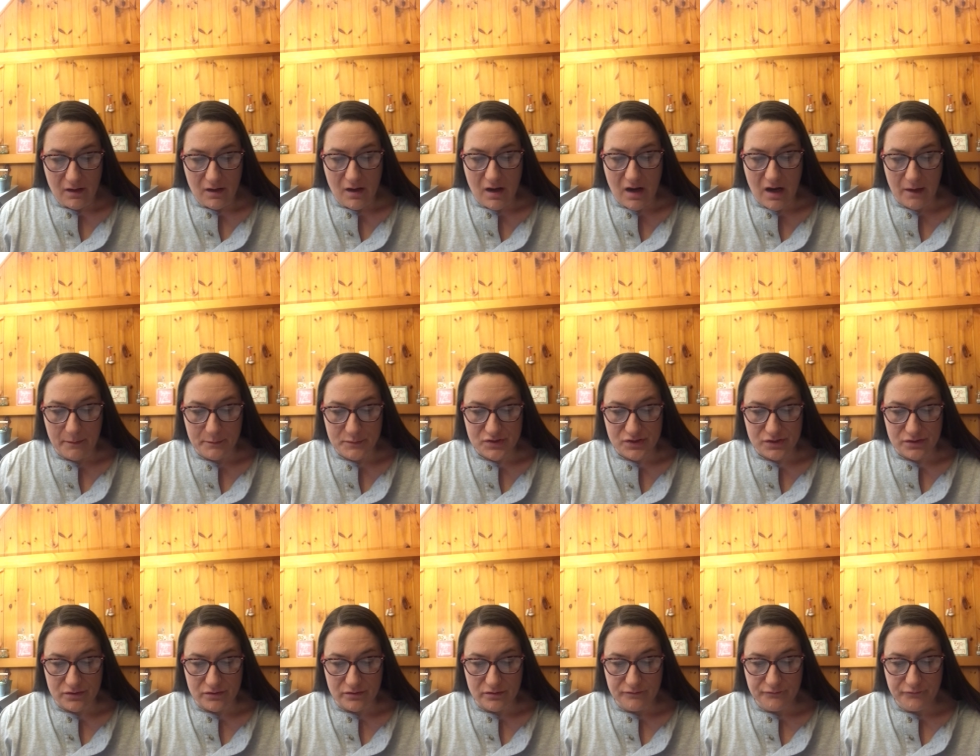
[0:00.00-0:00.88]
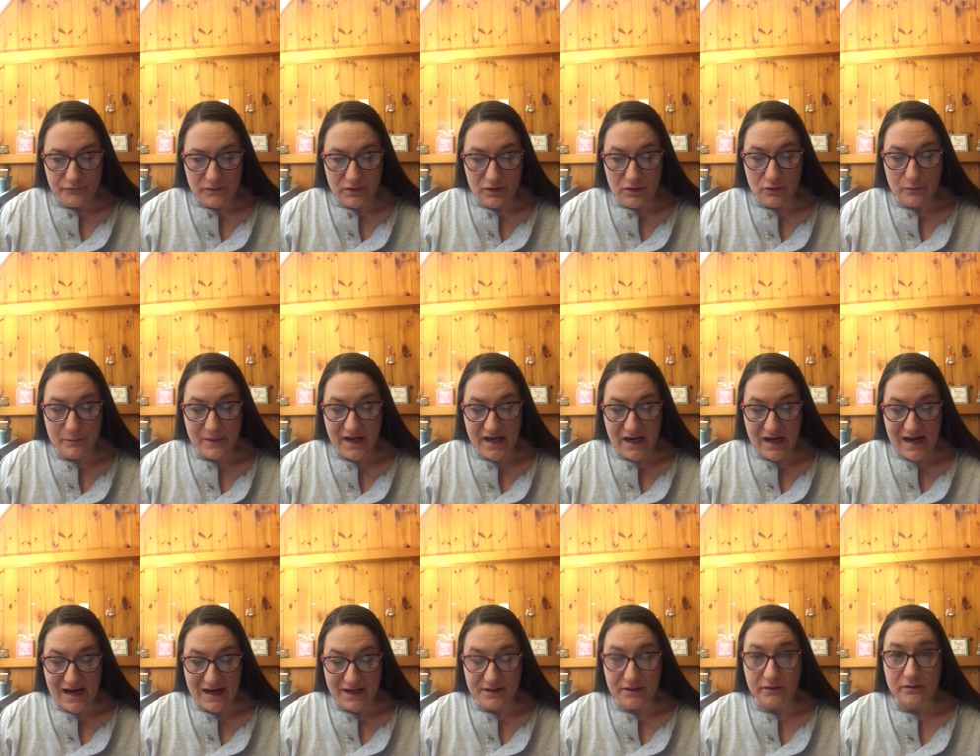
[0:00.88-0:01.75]
Optional, you may
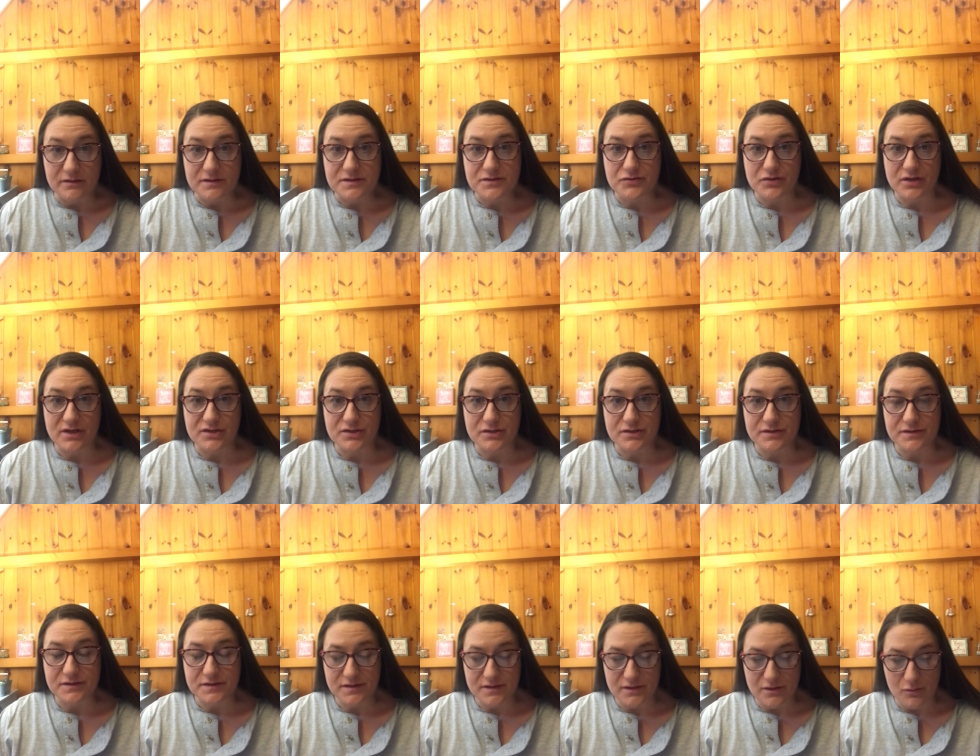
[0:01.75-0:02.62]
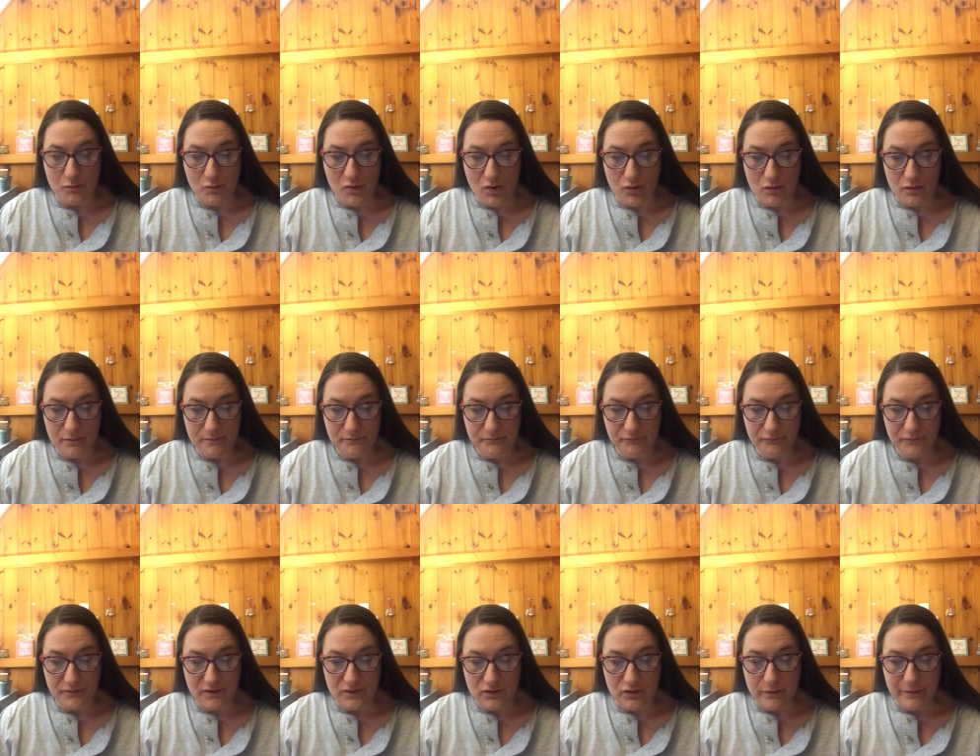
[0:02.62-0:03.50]
add illustrations to your poem.
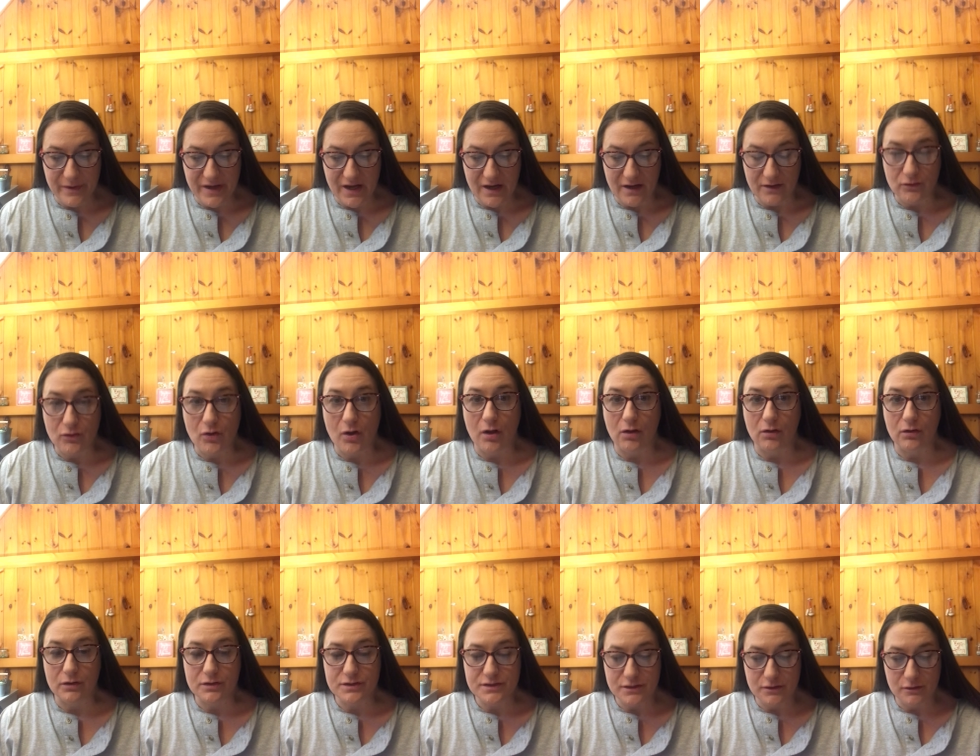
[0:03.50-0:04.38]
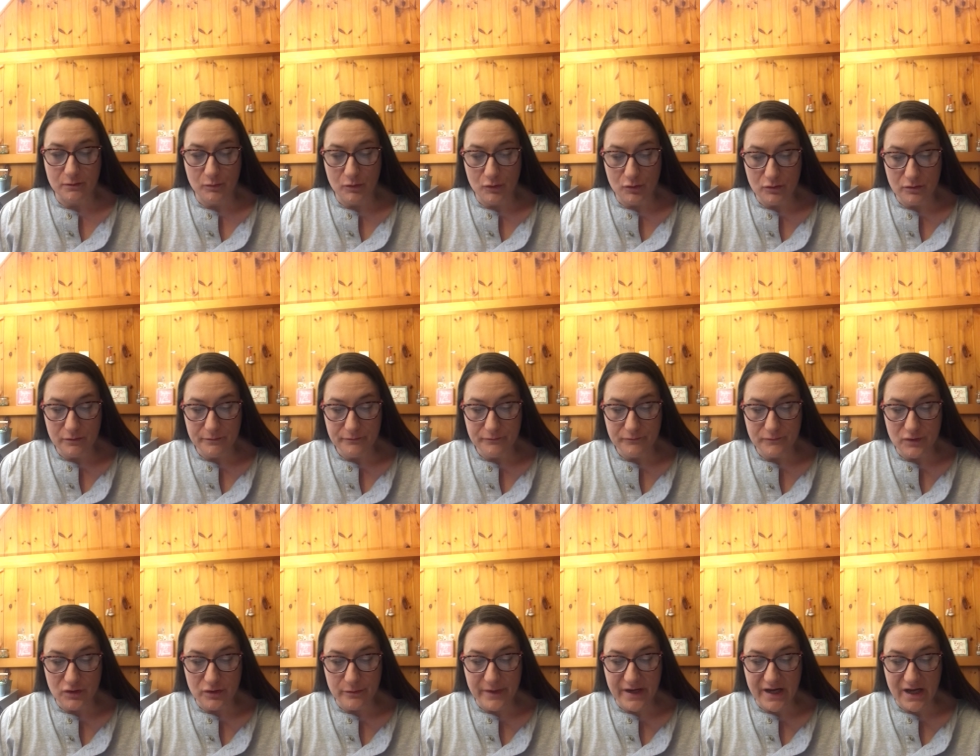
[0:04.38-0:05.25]
You may add color to your poem.
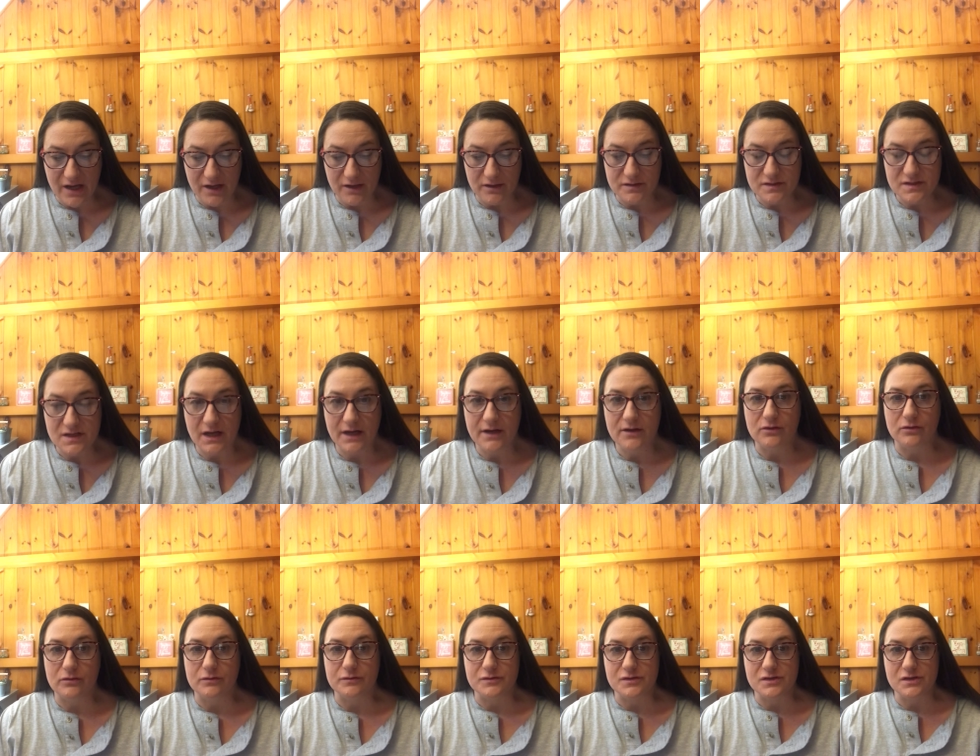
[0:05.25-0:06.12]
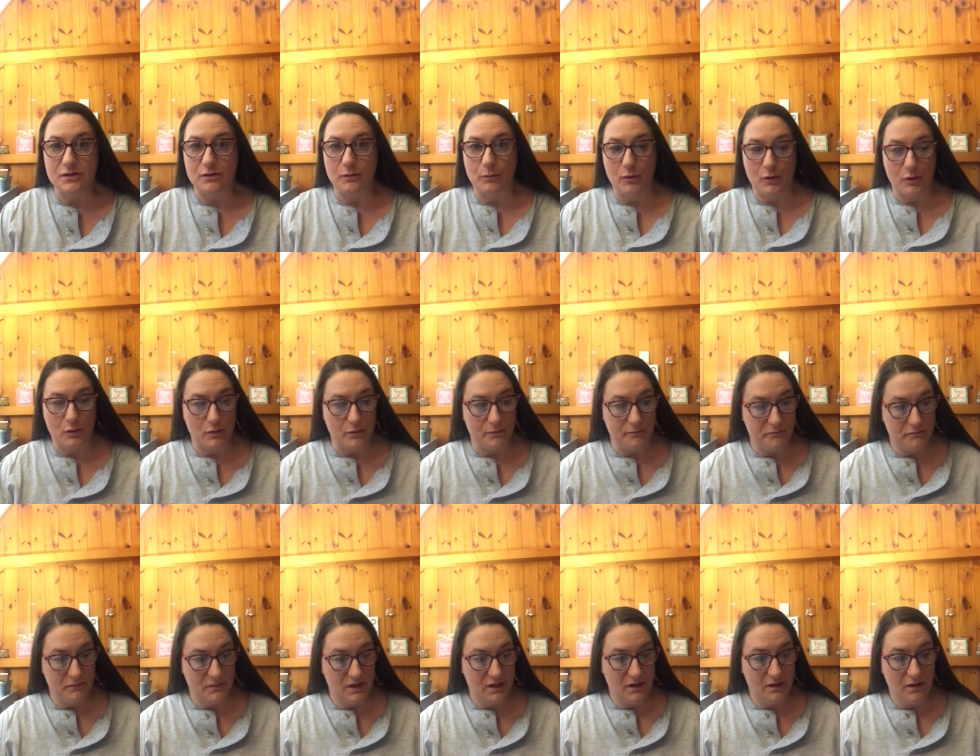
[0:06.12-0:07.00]
You may add a title to your poem.
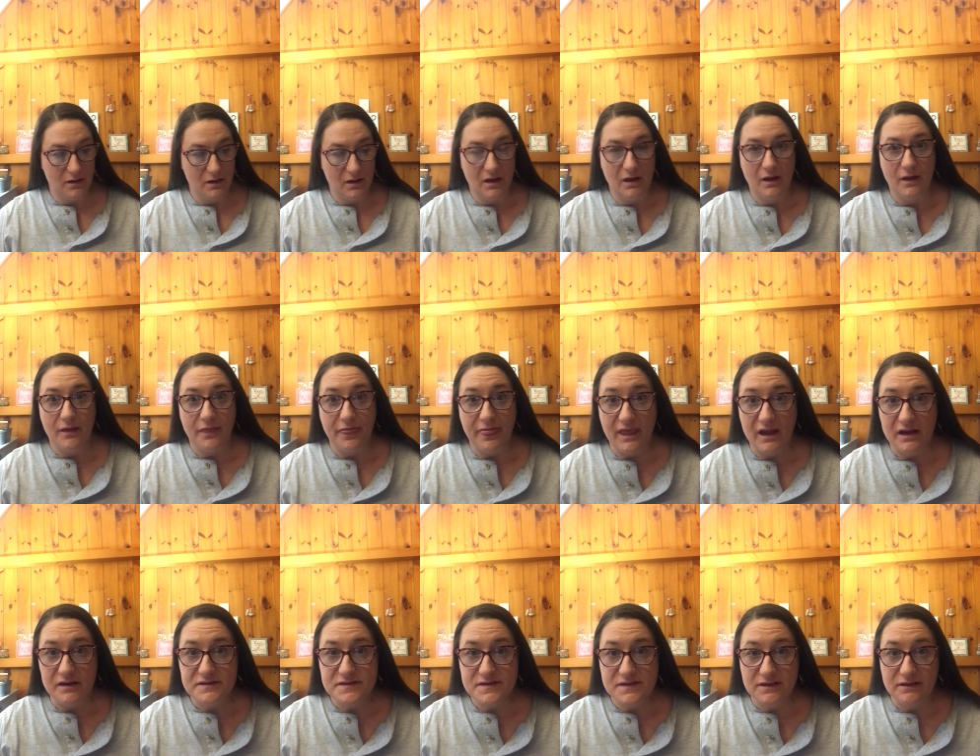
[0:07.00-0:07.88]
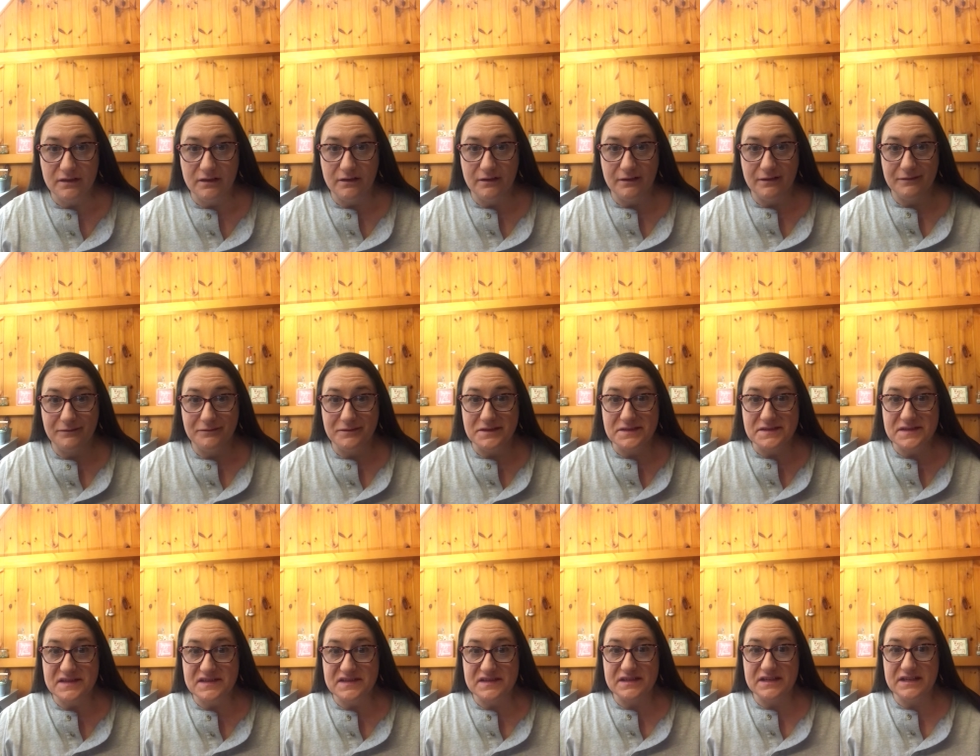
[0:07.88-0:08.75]
That's it. This
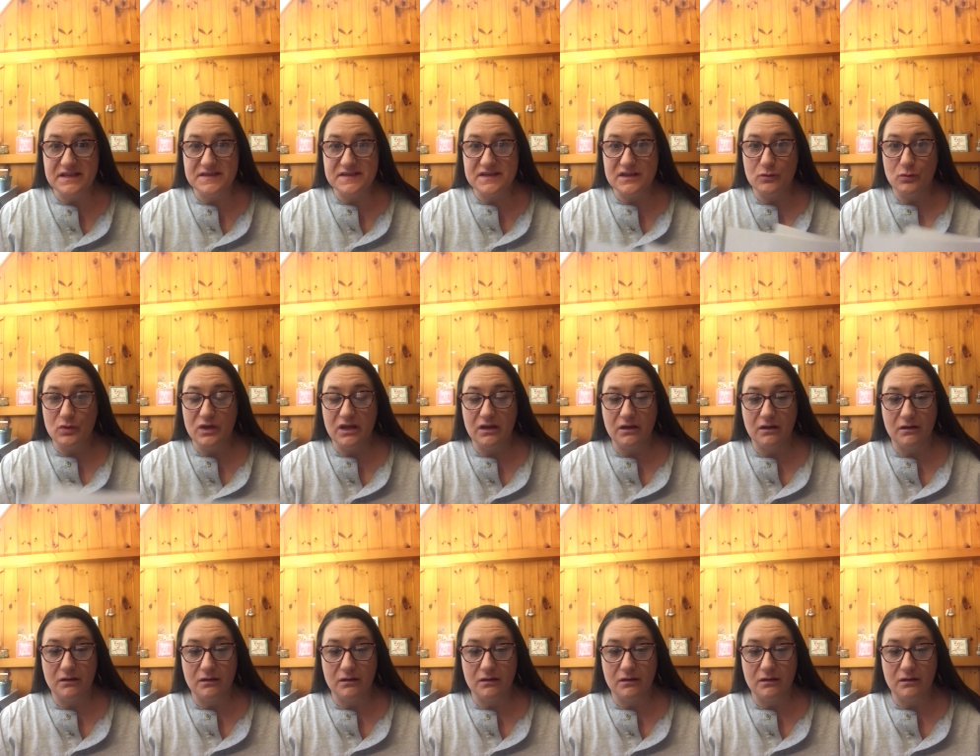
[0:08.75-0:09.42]
is an easy week.